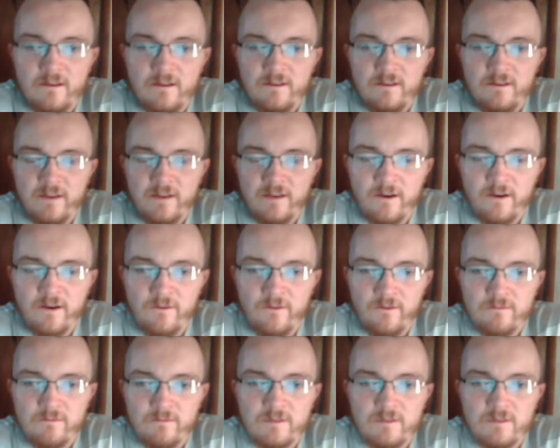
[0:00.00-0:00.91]
Now,
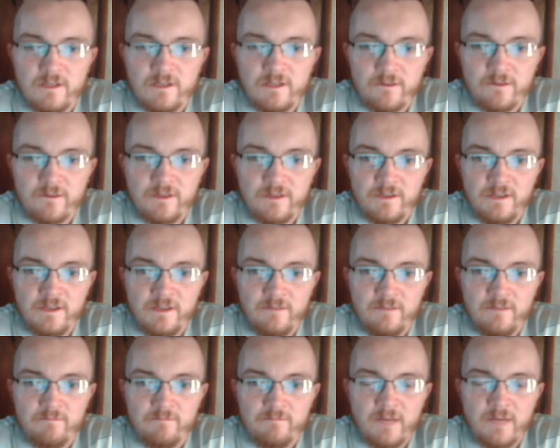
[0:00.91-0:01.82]

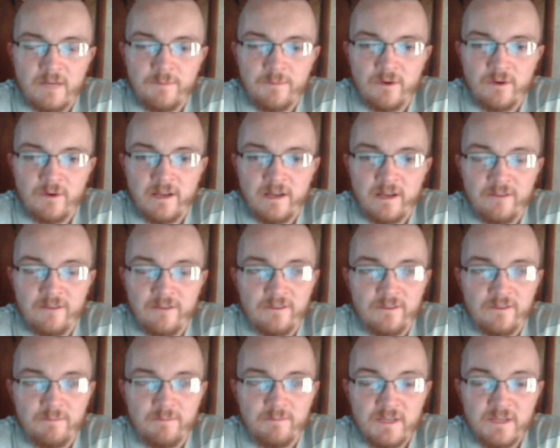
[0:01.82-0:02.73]
clearly, my opponent had
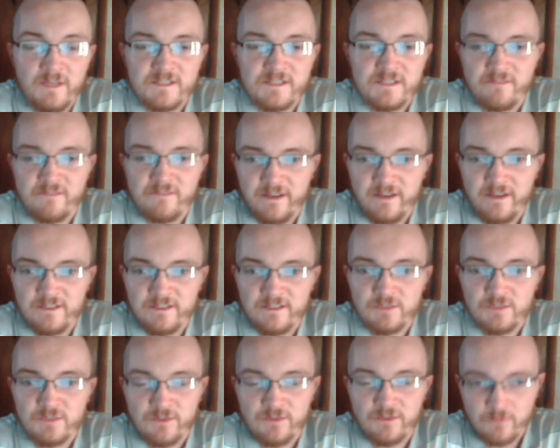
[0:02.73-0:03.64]
the piece
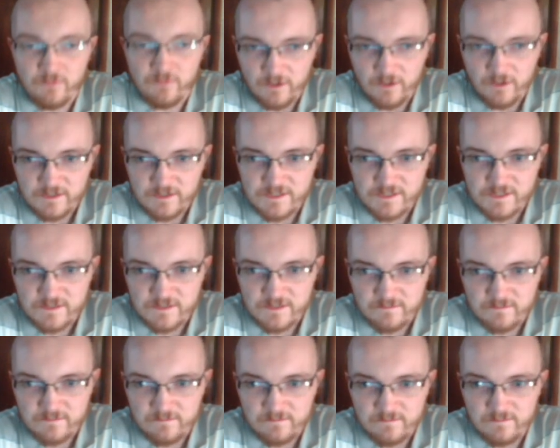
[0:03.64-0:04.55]
advantage with the
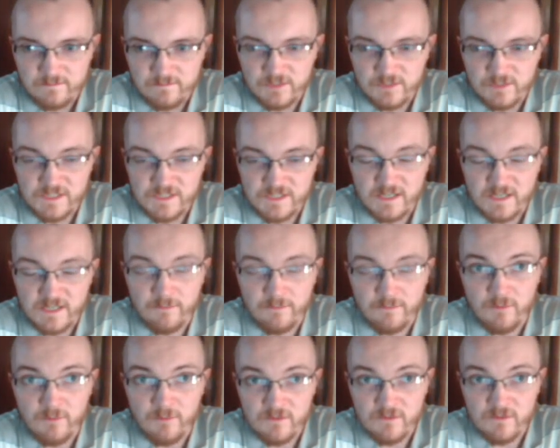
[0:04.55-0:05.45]
rooks just a
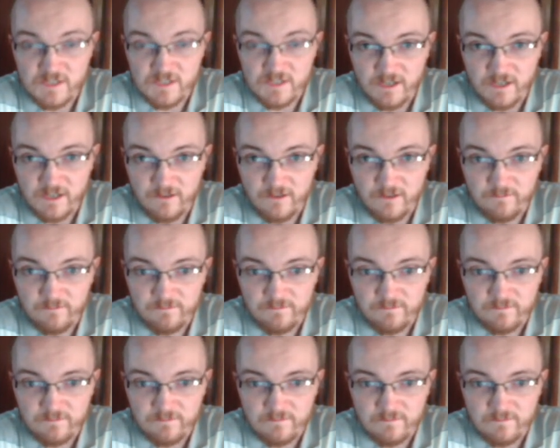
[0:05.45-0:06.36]
couple moves ago.
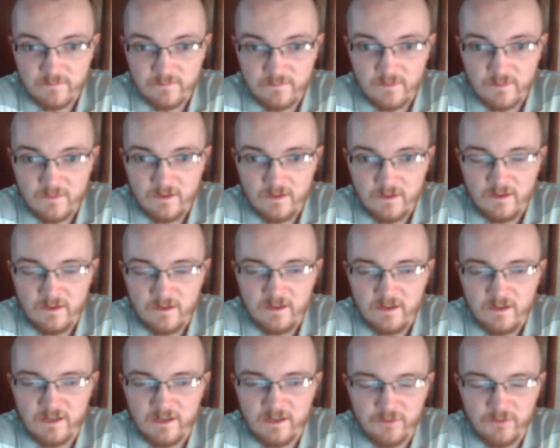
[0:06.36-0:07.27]

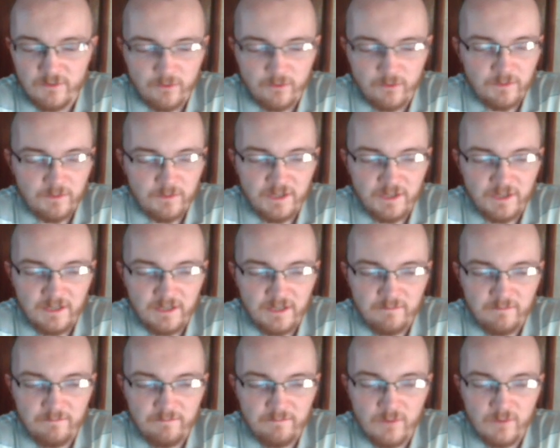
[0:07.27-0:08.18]
Now, normally,
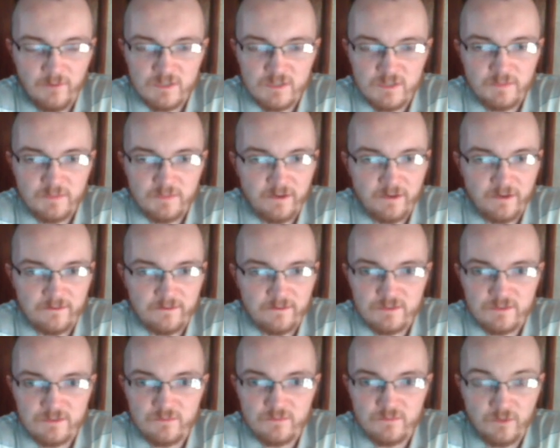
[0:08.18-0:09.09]
most
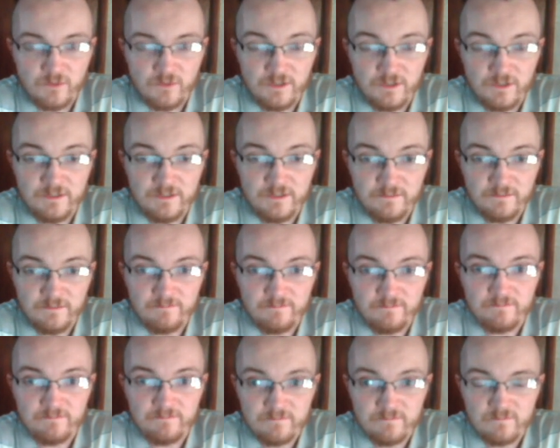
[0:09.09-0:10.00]
players would
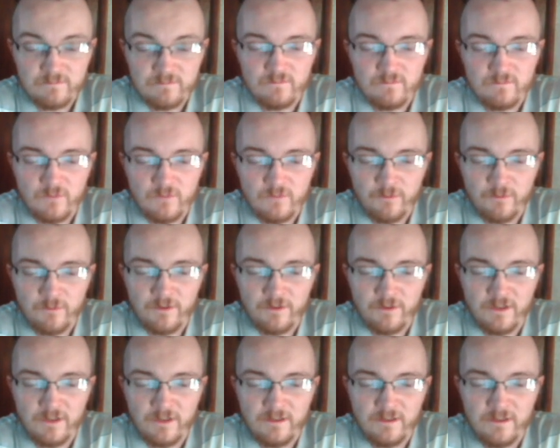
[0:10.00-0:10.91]

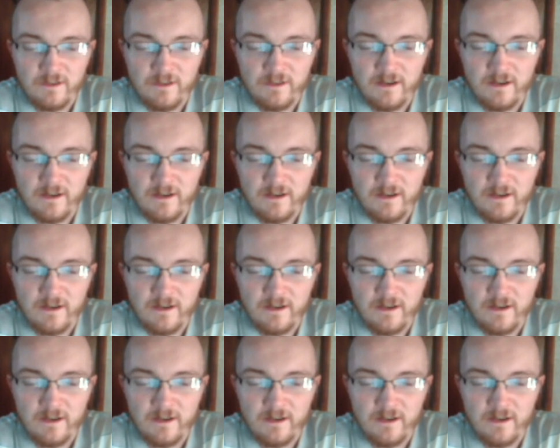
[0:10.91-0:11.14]
really